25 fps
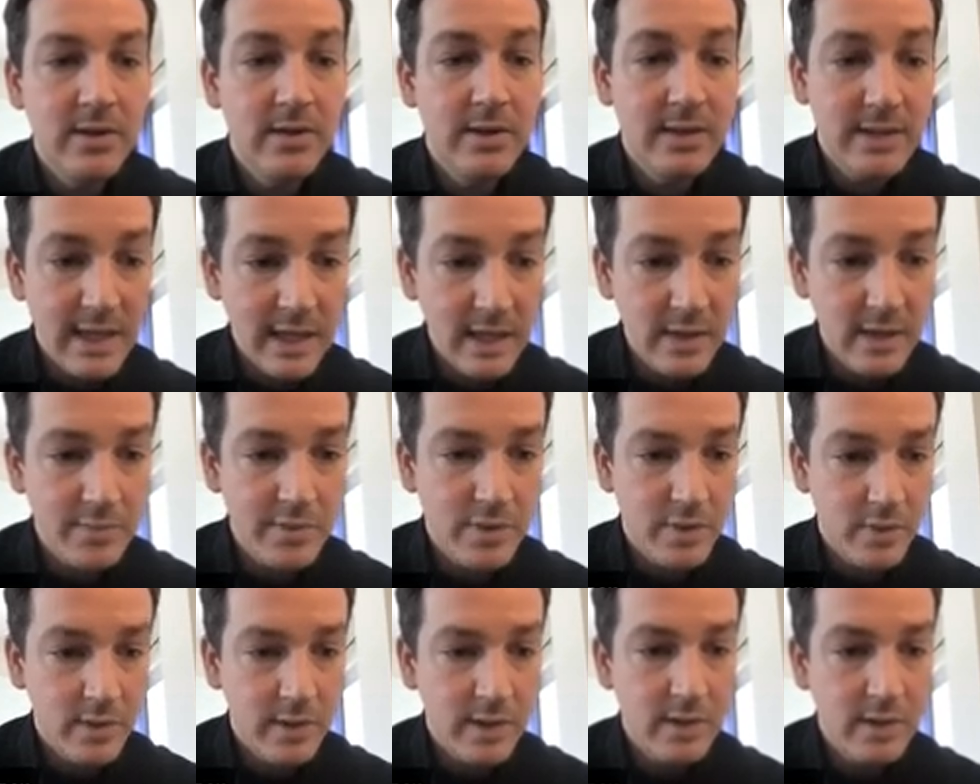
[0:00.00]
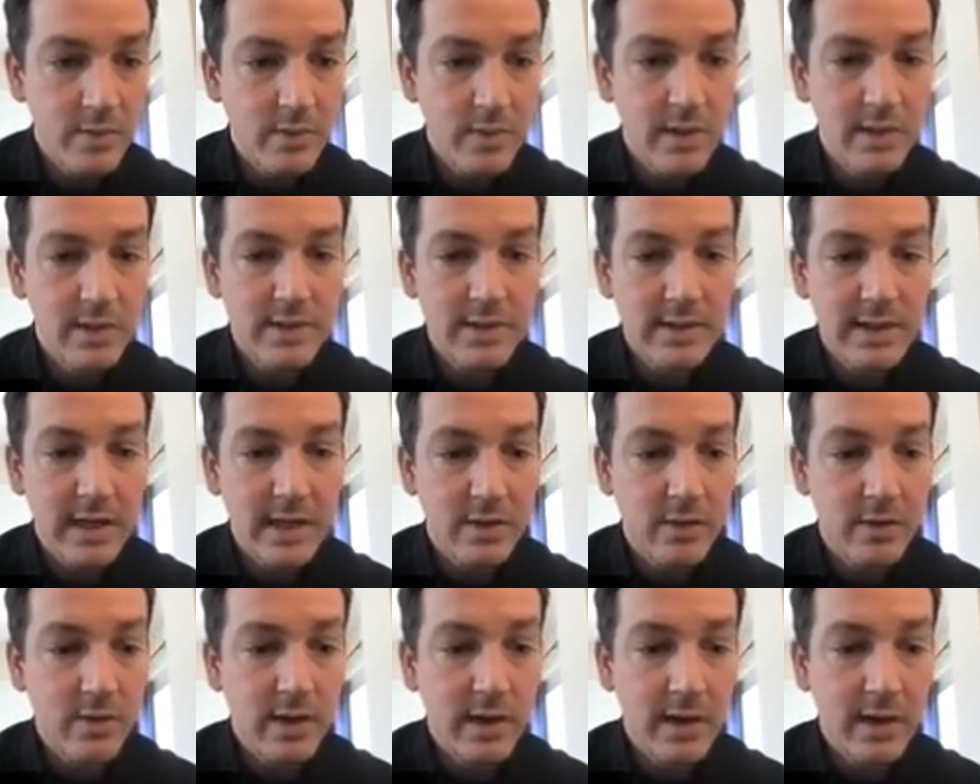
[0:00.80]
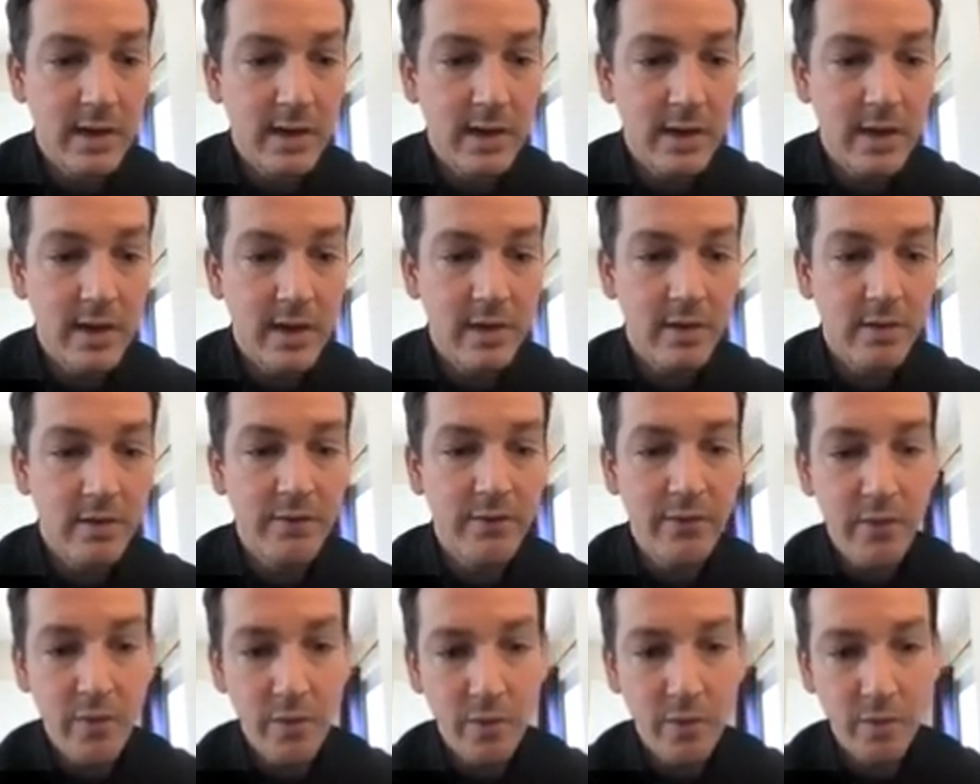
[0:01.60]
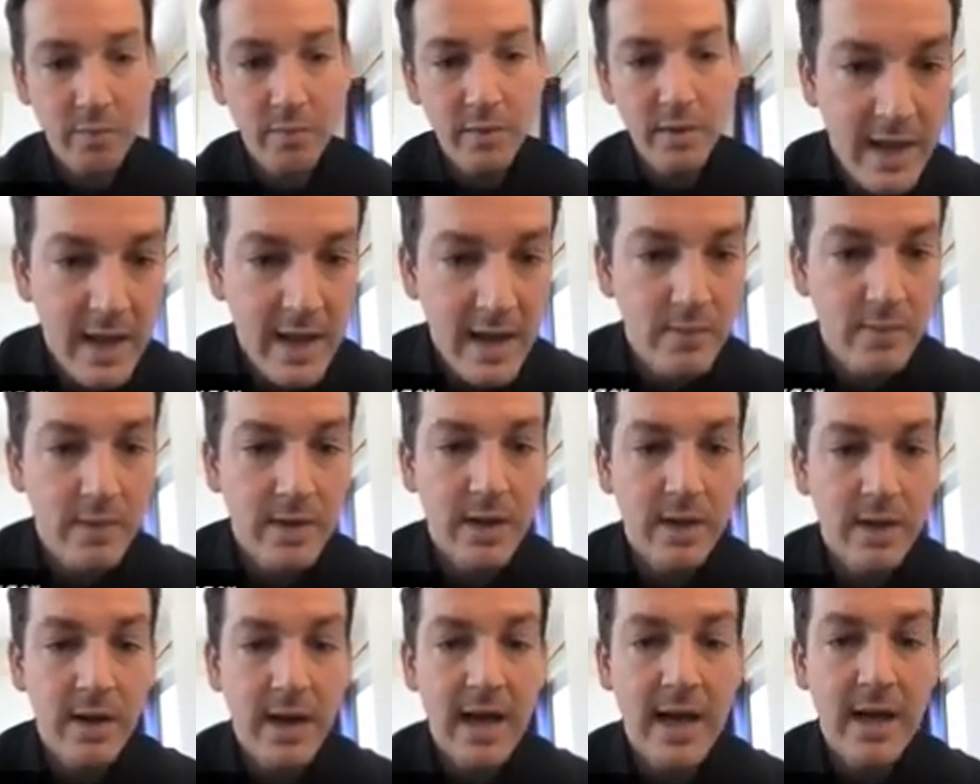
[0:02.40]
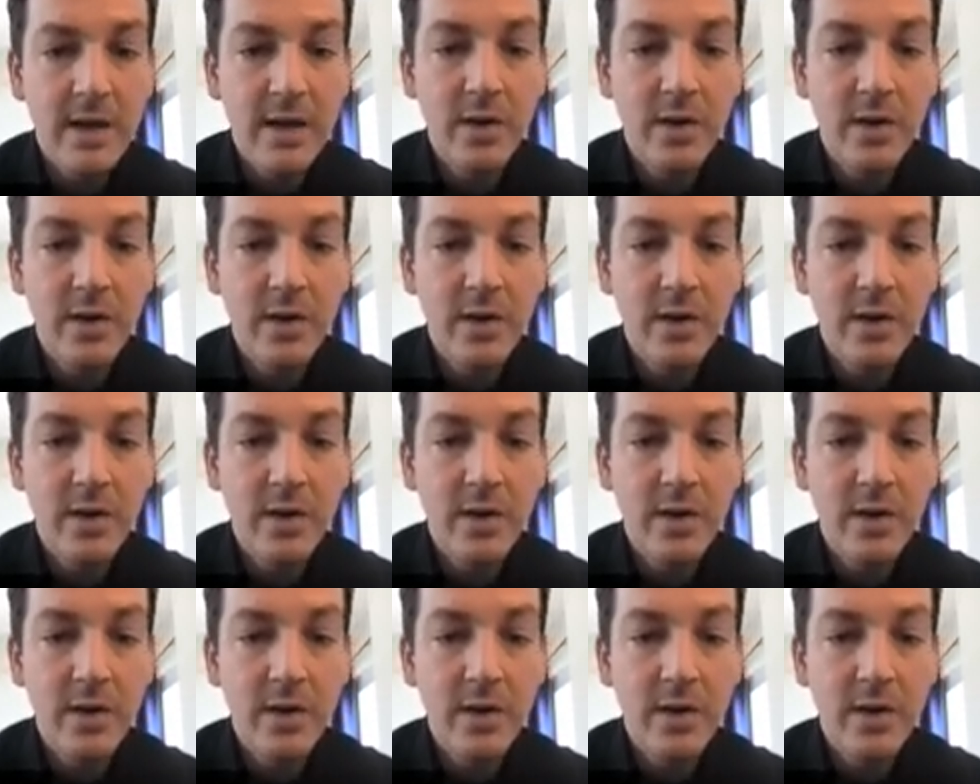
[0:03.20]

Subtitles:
the sign up screen, we're going to start creating a little form that we're going to